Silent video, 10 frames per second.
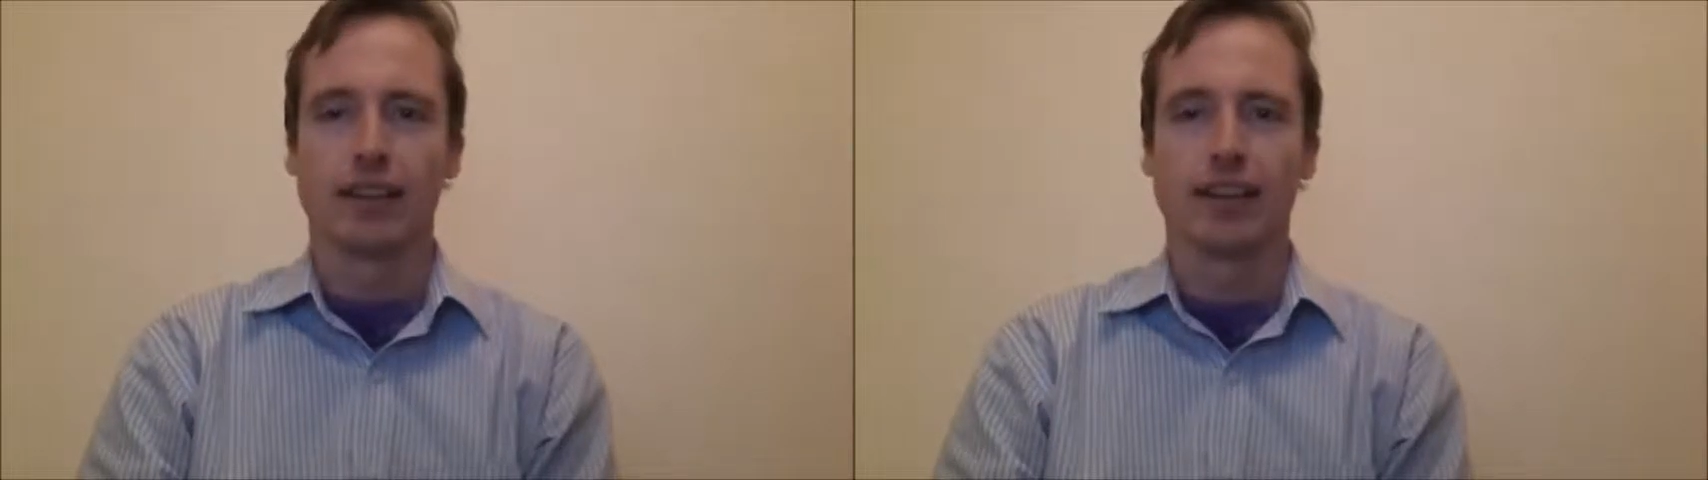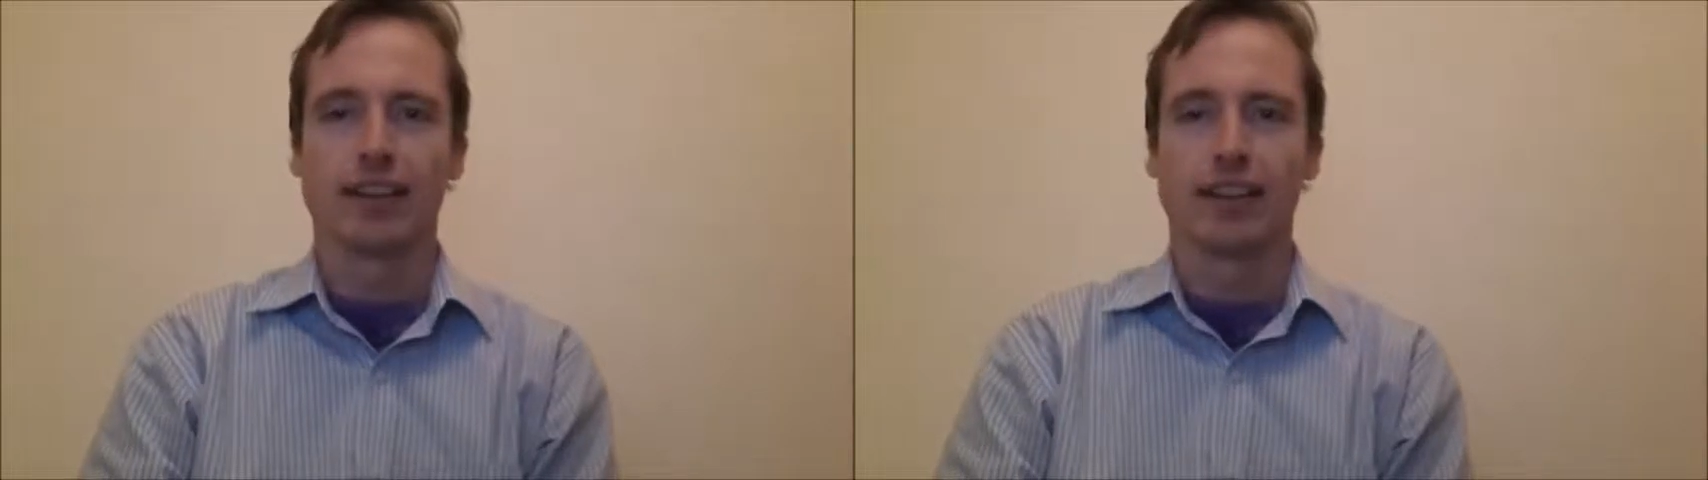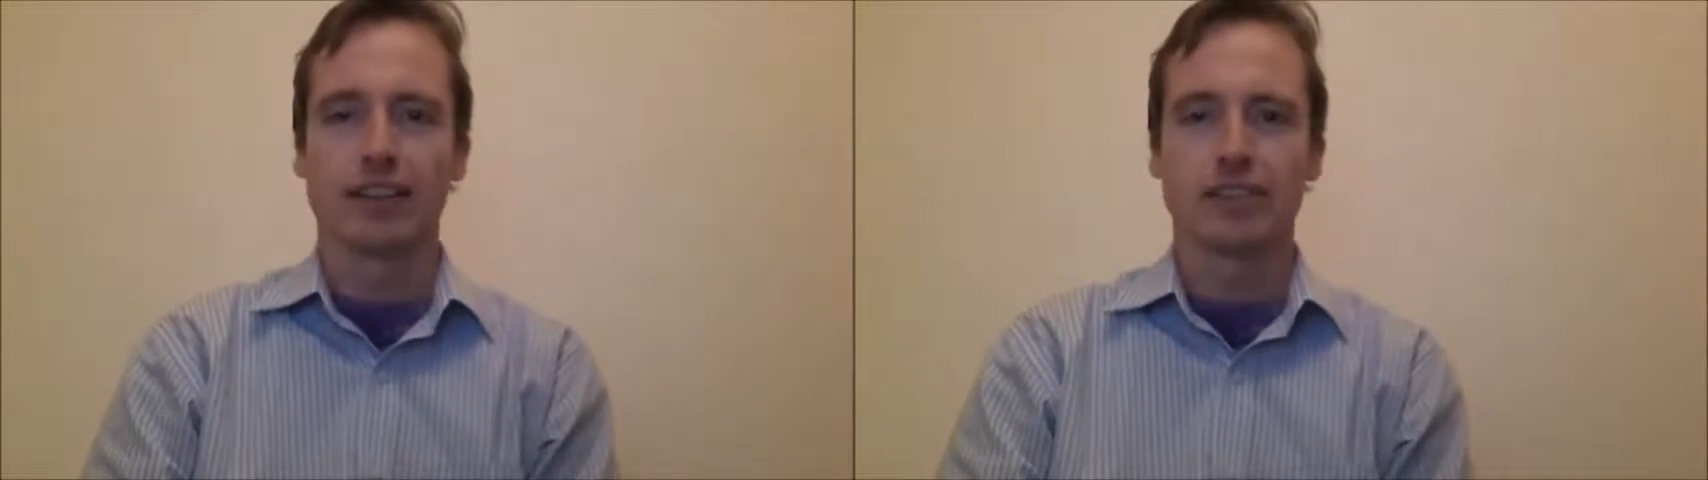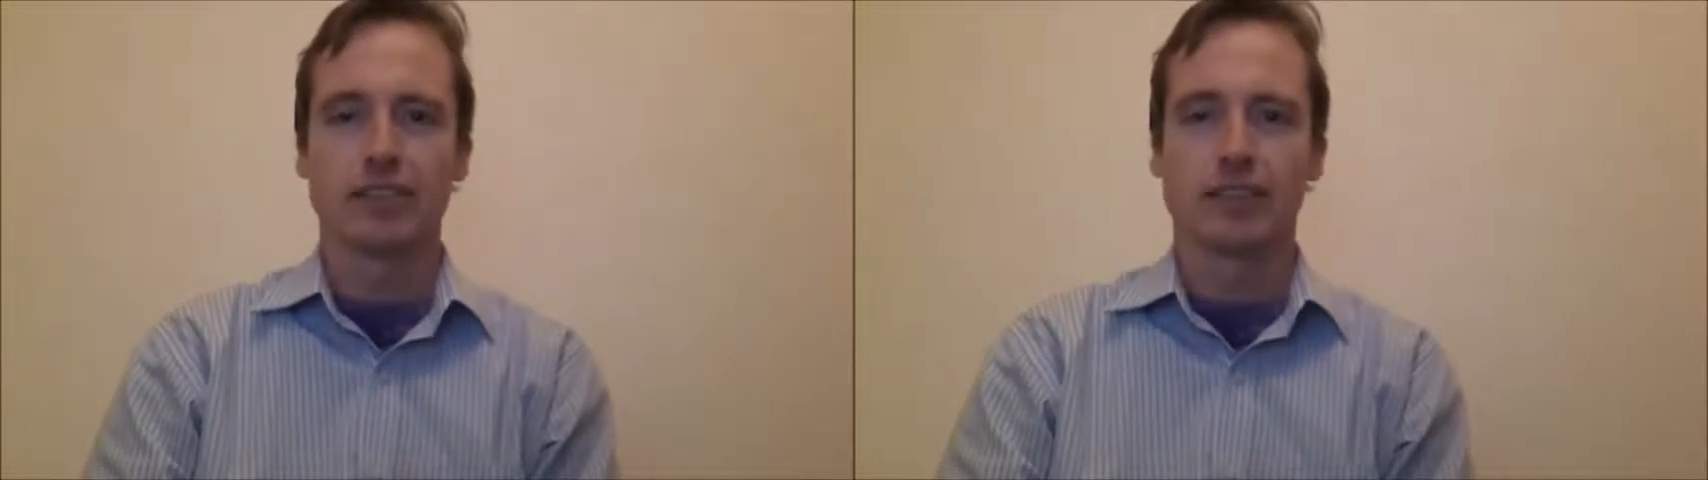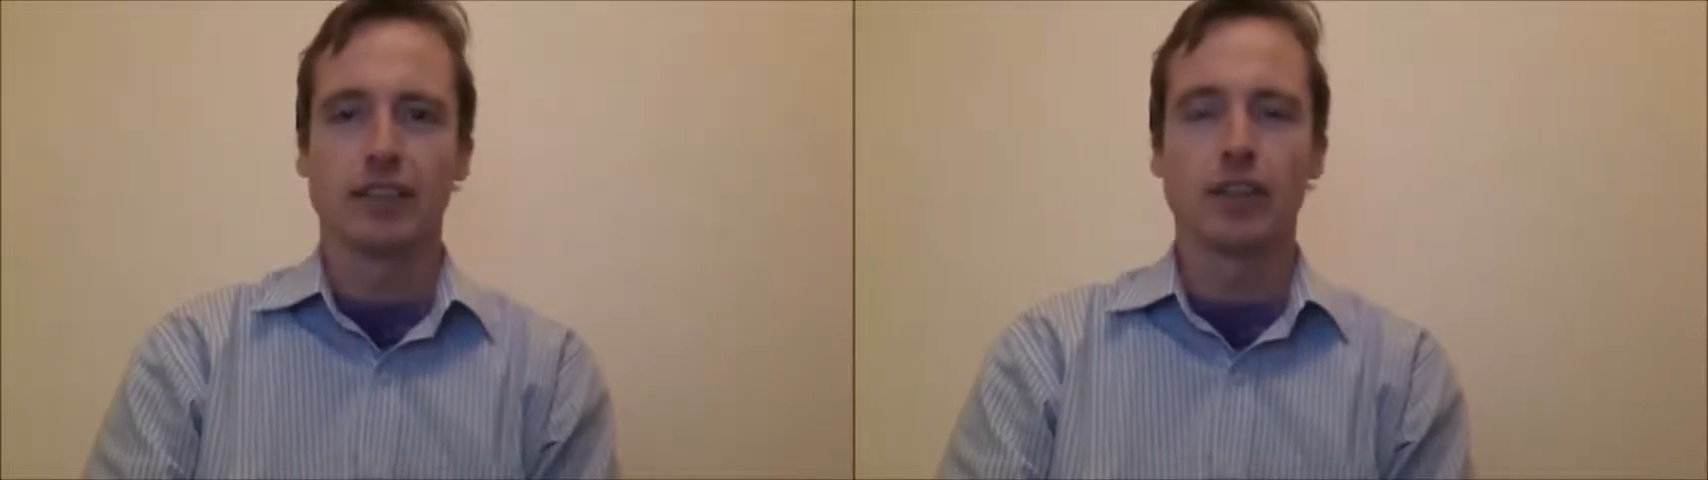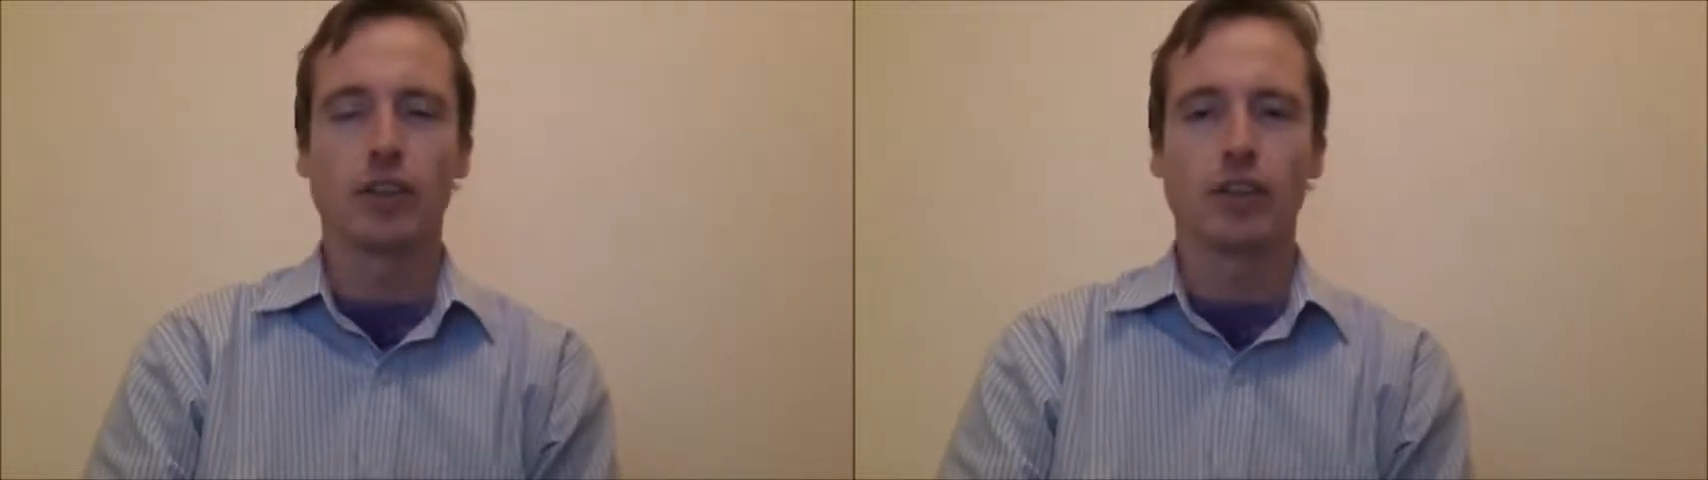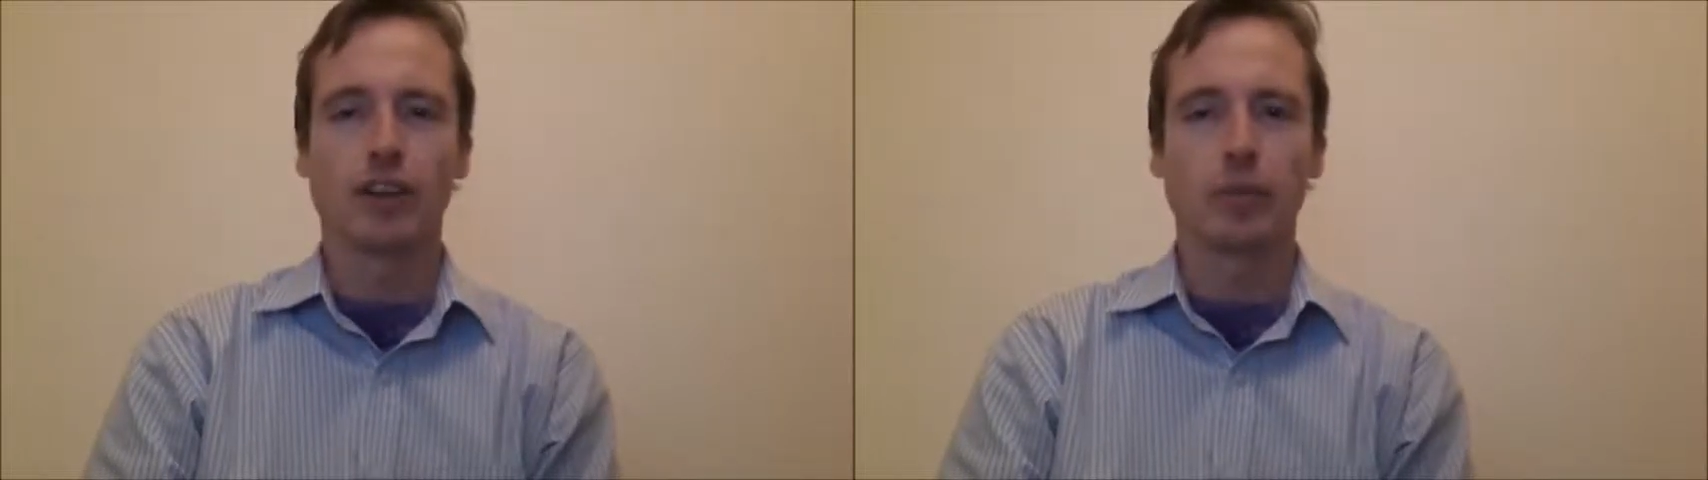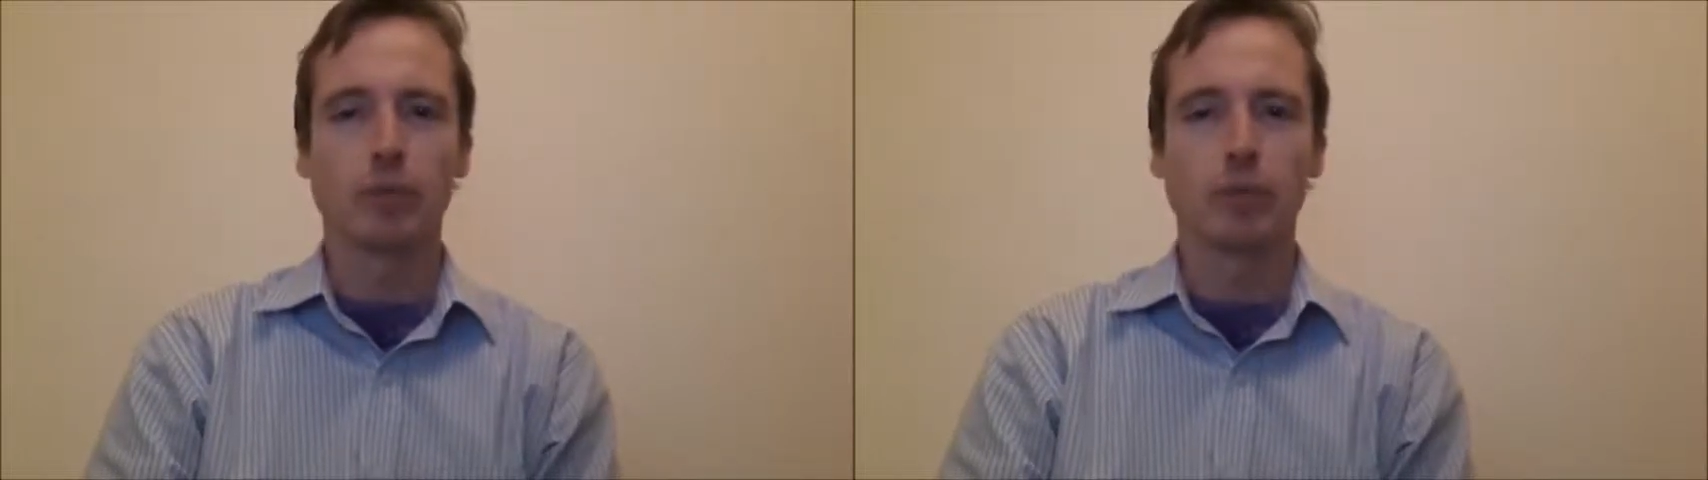Hi guys, I've